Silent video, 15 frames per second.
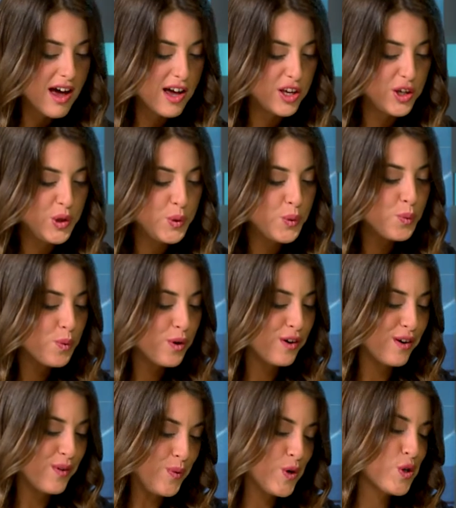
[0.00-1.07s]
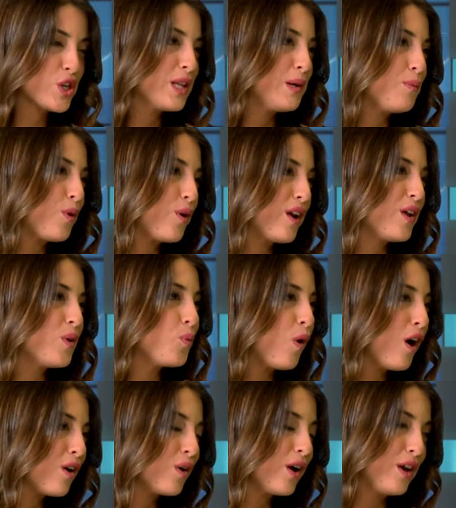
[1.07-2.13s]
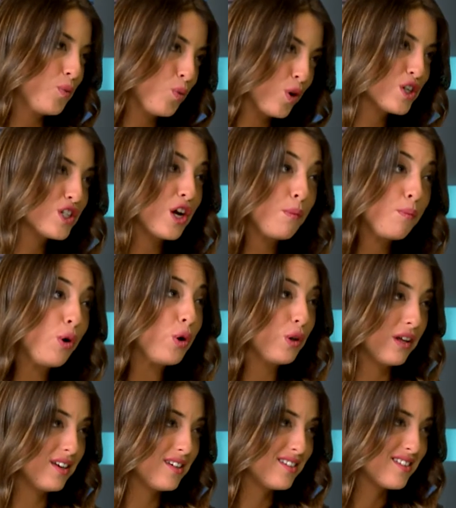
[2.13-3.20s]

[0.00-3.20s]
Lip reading: you were originally born in Warsaw, Poland.